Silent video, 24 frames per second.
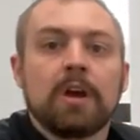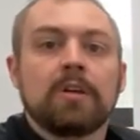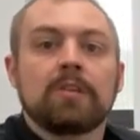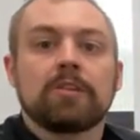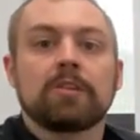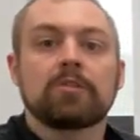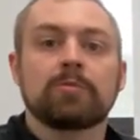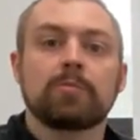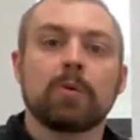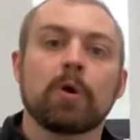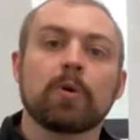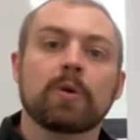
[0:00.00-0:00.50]
the
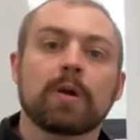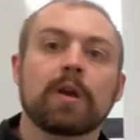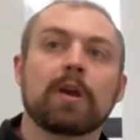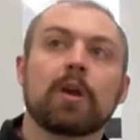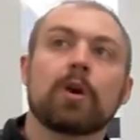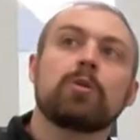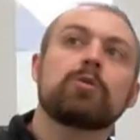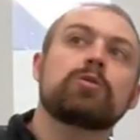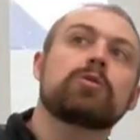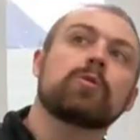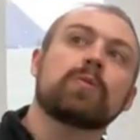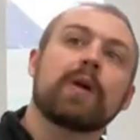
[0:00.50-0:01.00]
smoke can
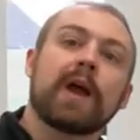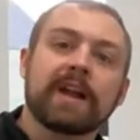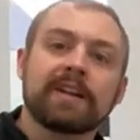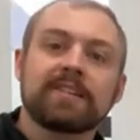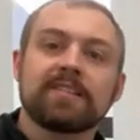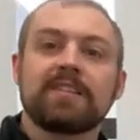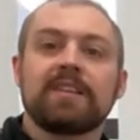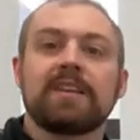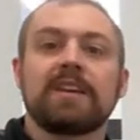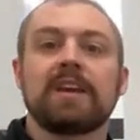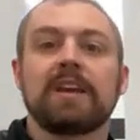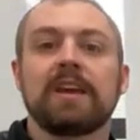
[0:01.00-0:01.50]
go
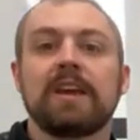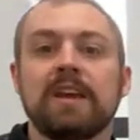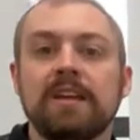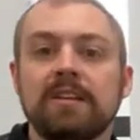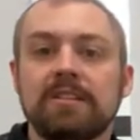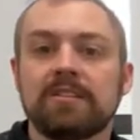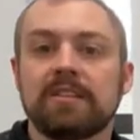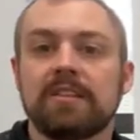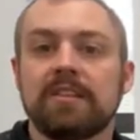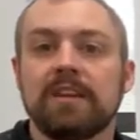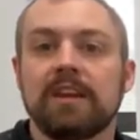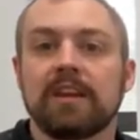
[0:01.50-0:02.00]
directly
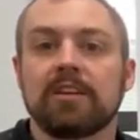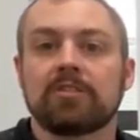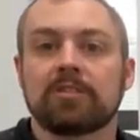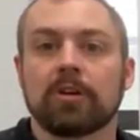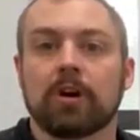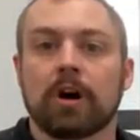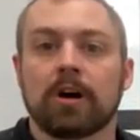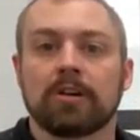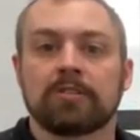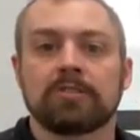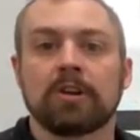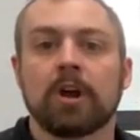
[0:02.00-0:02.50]
into the
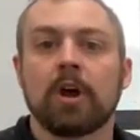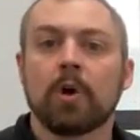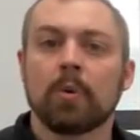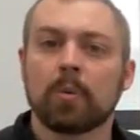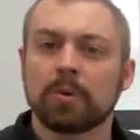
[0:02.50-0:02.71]
exhaust,